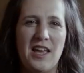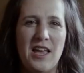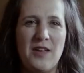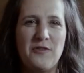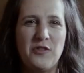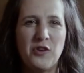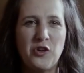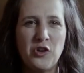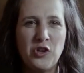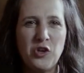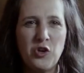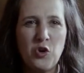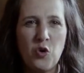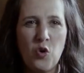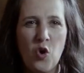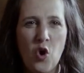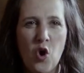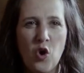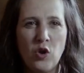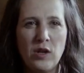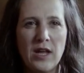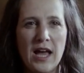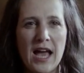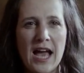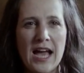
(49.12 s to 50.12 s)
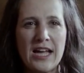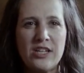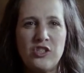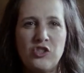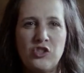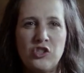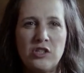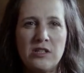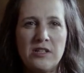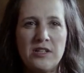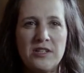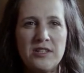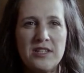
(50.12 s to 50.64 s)
If you're going to go all
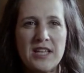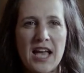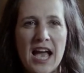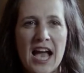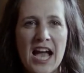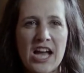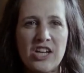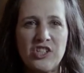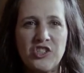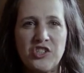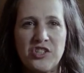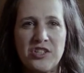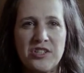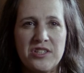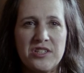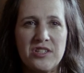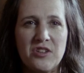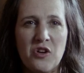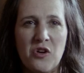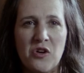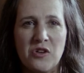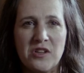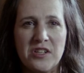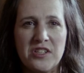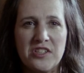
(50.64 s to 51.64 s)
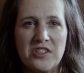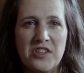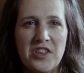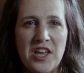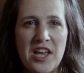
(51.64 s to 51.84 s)
Angela's ashes on us,